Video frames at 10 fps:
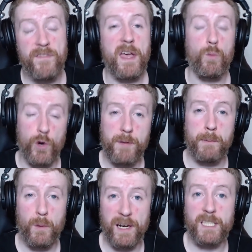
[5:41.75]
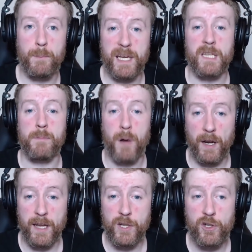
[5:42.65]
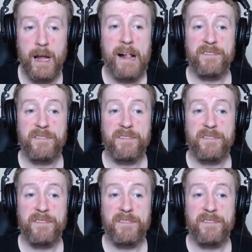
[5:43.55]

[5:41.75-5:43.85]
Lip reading: and they wouldn't be willing to pick it to punish,